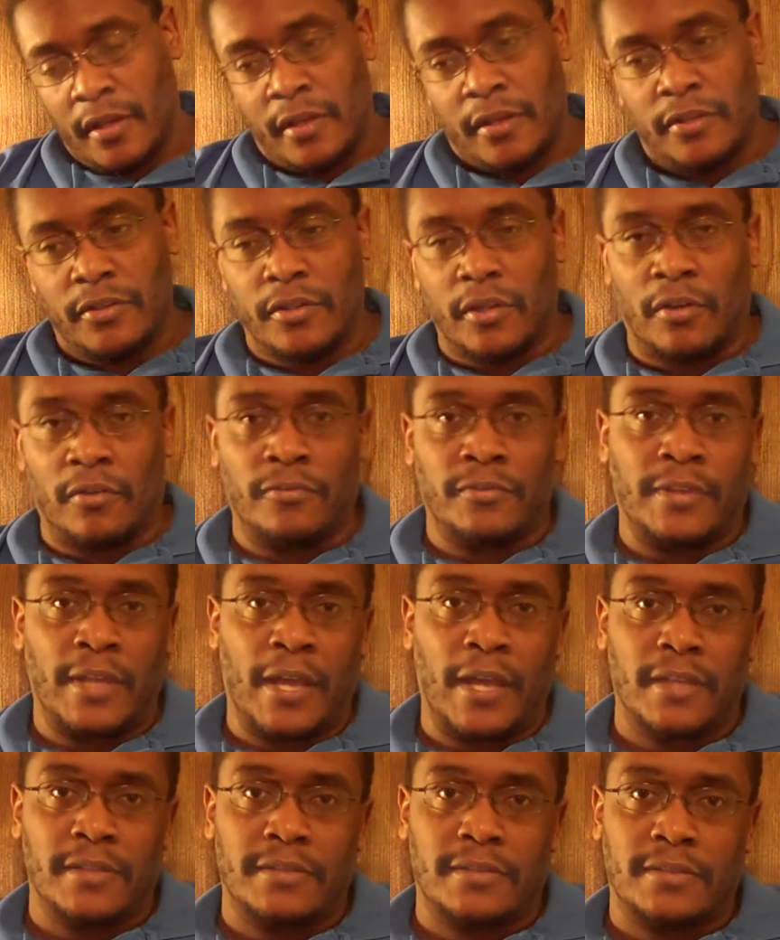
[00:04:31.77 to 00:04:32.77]
you know,
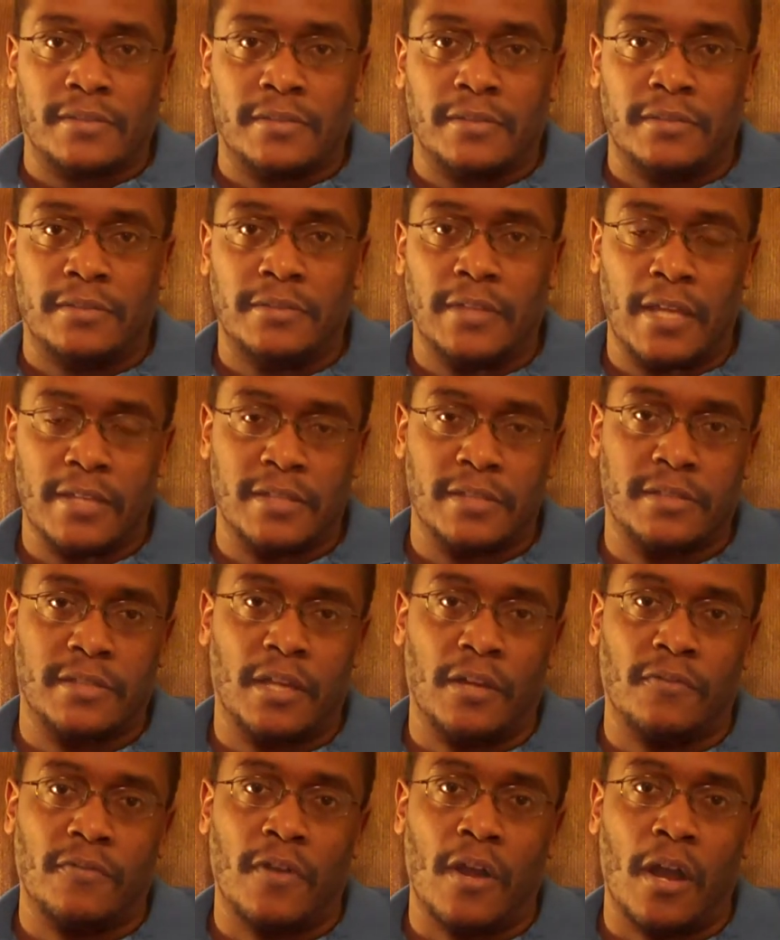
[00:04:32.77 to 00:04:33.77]
that's that's a
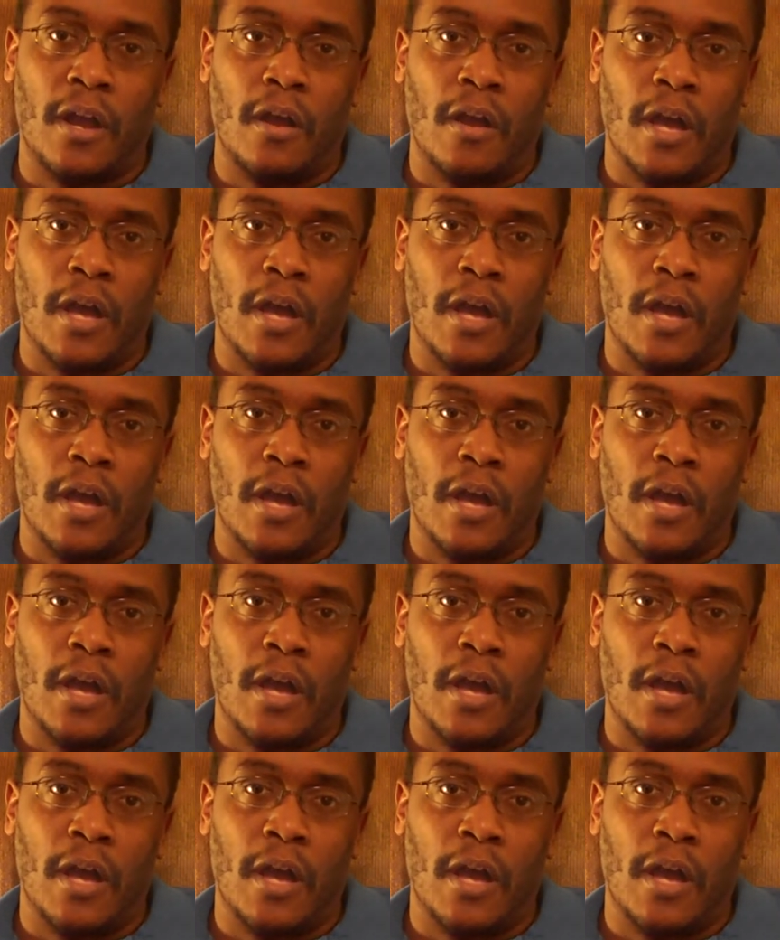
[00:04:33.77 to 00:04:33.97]
tough call.